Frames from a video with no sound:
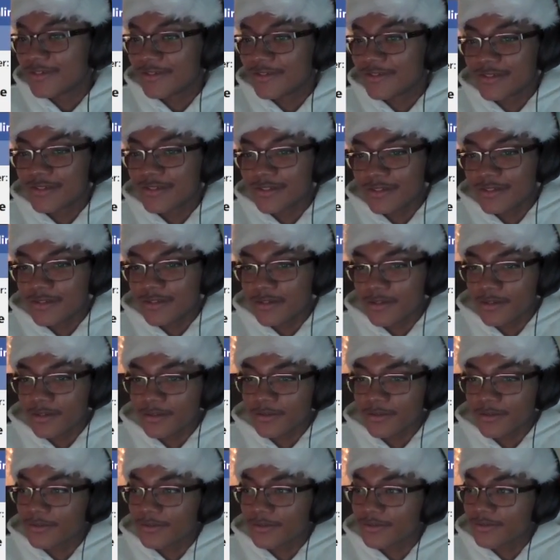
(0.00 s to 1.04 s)

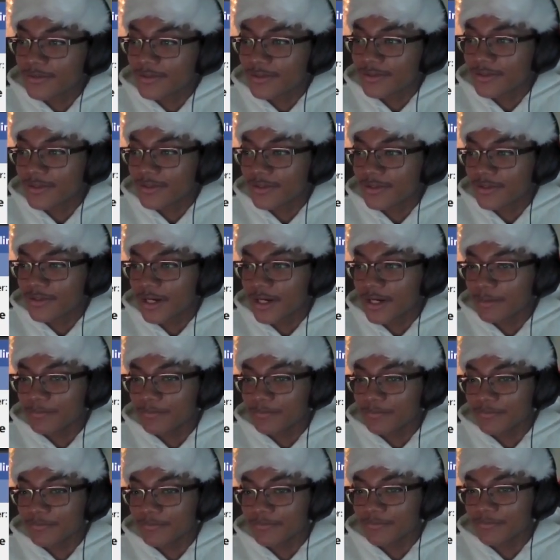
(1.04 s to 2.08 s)
I'm
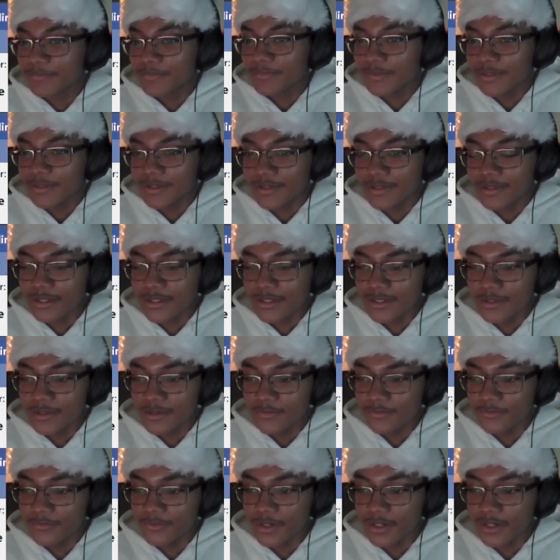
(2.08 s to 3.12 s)

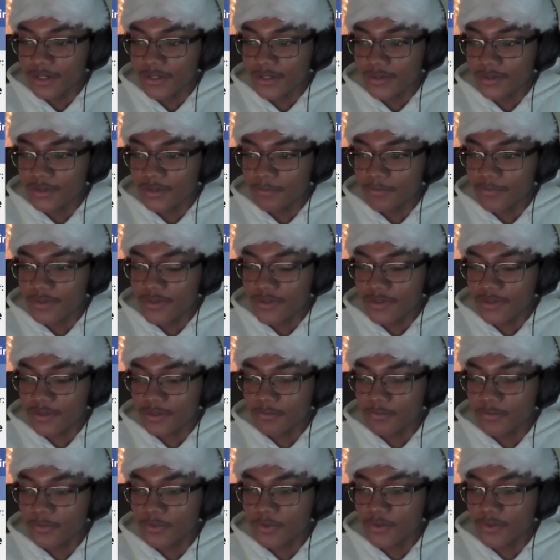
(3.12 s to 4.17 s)
negative right now. I'm taking
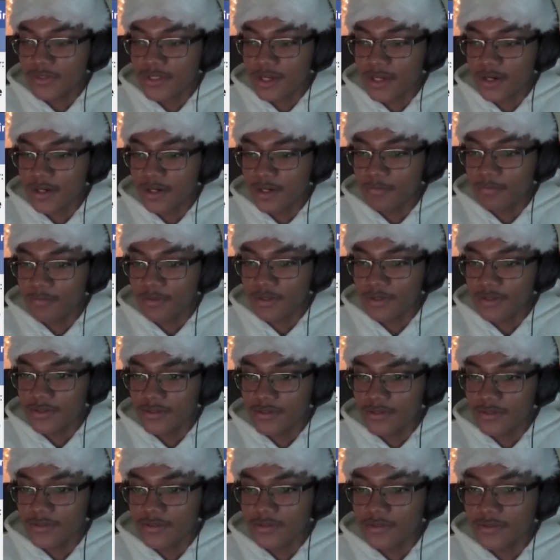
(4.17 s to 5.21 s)
more time to
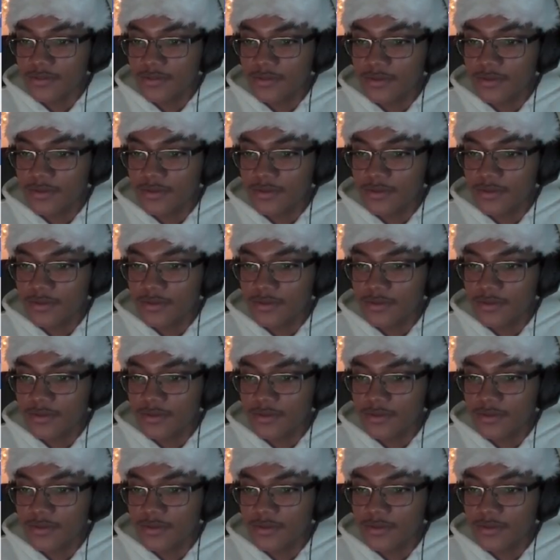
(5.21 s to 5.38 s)
answer.